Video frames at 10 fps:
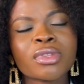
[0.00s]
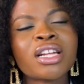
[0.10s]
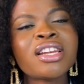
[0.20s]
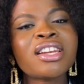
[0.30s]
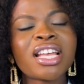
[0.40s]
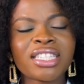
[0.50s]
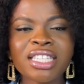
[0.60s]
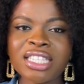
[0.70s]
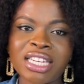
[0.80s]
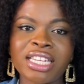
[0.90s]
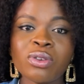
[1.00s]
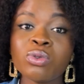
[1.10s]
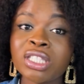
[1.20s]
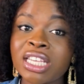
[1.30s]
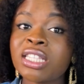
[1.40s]
let this lady who
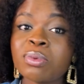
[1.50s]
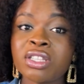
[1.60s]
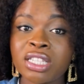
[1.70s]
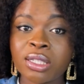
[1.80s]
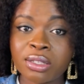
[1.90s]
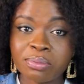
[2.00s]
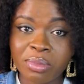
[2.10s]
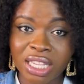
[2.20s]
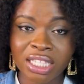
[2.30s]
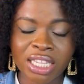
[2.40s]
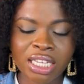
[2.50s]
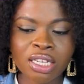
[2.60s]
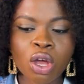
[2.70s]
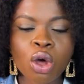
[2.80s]
sent me this message,